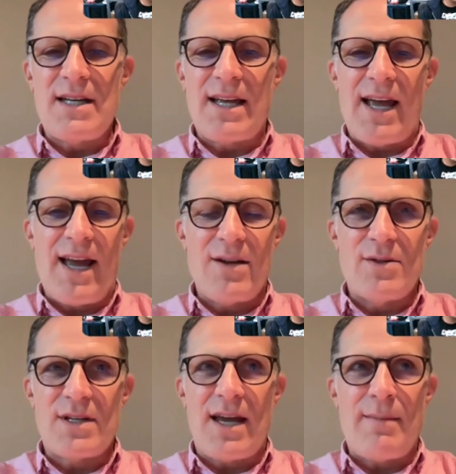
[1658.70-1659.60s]

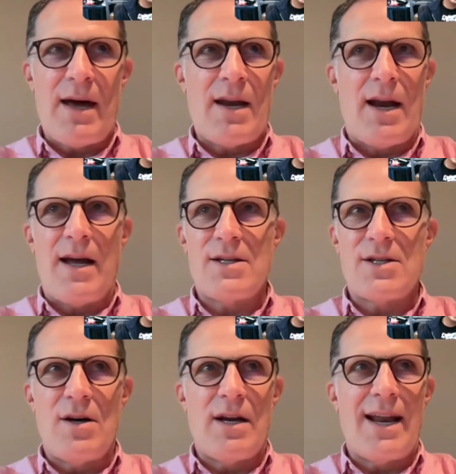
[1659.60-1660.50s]
Candles came out and I
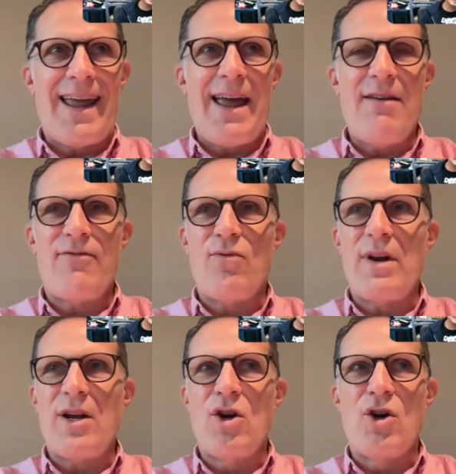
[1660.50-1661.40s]
saw it, and
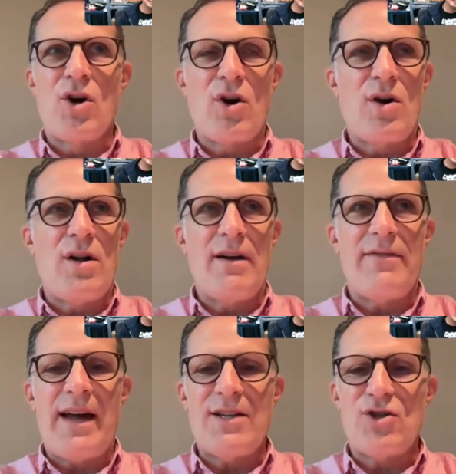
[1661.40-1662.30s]
every girl of
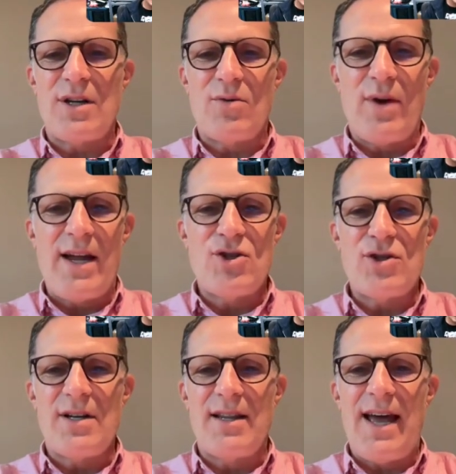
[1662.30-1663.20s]
that
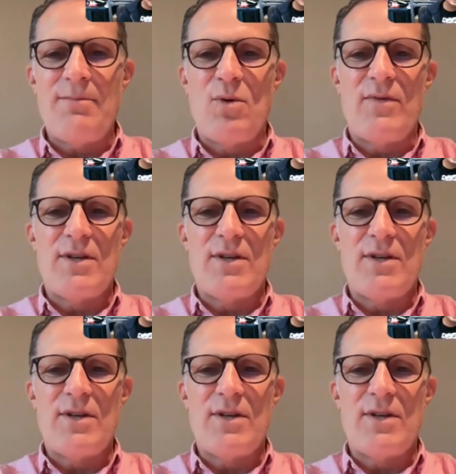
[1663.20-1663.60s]
generation, that movie